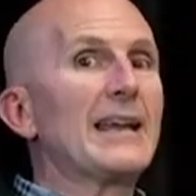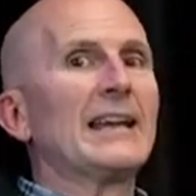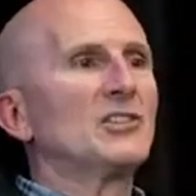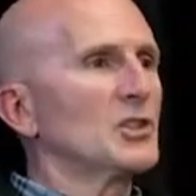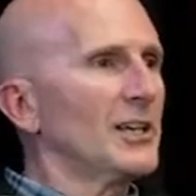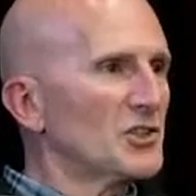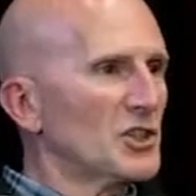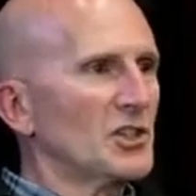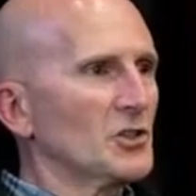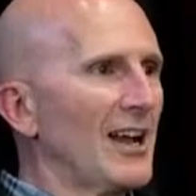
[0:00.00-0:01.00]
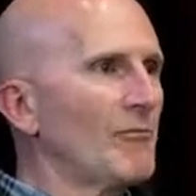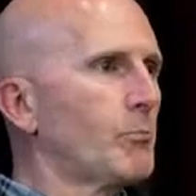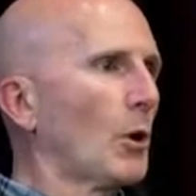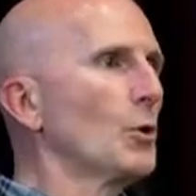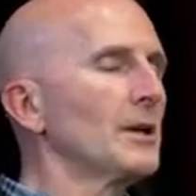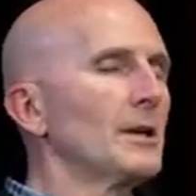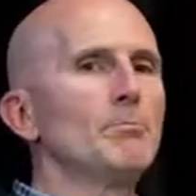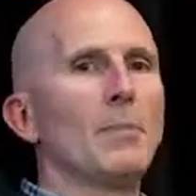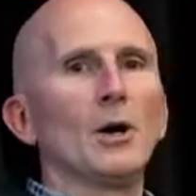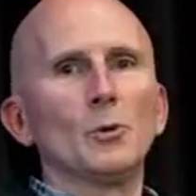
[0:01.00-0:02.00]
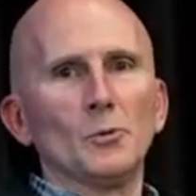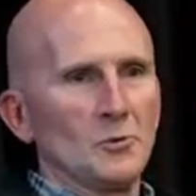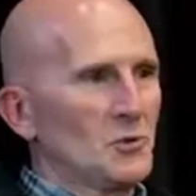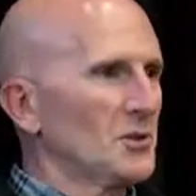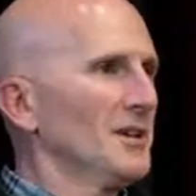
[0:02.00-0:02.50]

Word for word: incidences. I've broken bones.